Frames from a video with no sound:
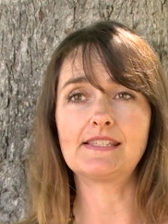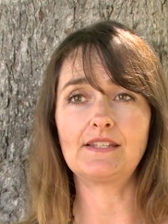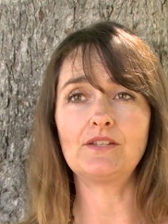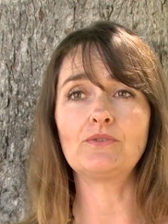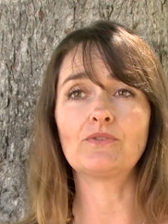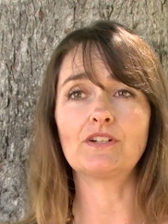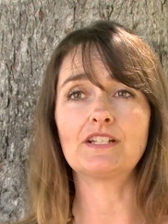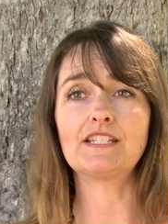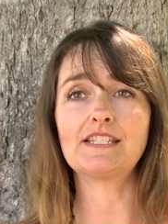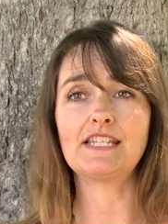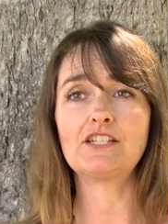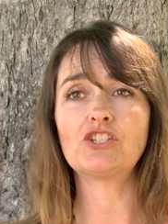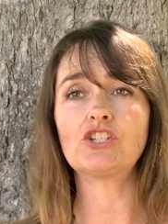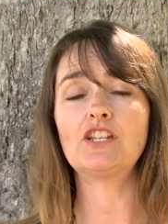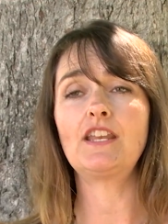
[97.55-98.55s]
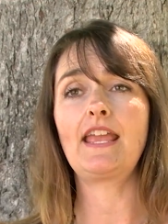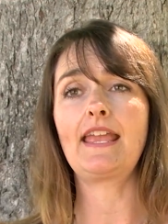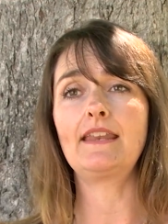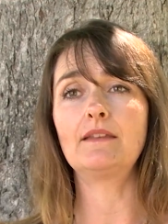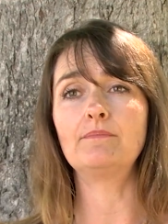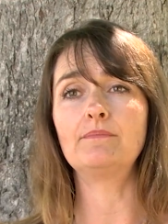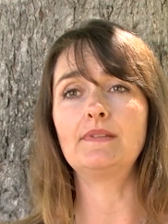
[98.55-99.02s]
city organization
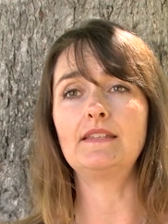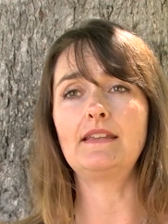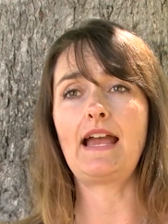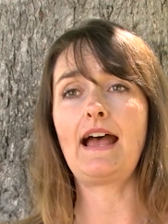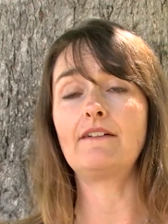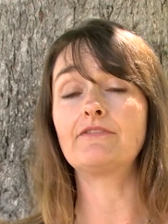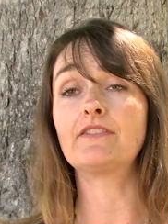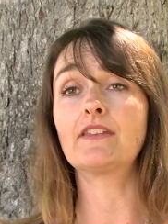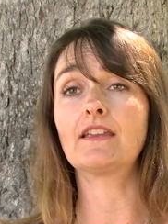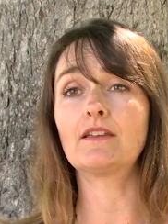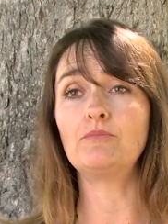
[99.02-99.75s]
and in behalf of the